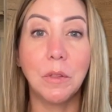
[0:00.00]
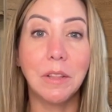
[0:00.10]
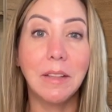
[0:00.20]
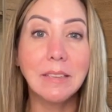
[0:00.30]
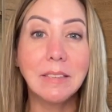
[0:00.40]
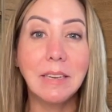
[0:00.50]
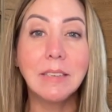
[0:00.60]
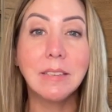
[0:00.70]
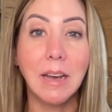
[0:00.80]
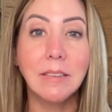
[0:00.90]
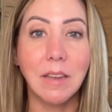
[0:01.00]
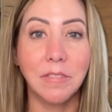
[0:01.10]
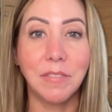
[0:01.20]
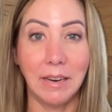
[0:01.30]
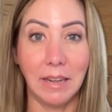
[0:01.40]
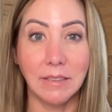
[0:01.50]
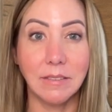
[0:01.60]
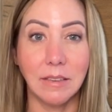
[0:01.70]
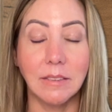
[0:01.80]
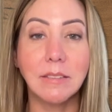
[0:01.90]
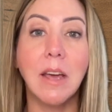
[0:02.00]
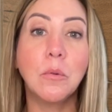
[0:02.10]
When the lessee signs a finance lease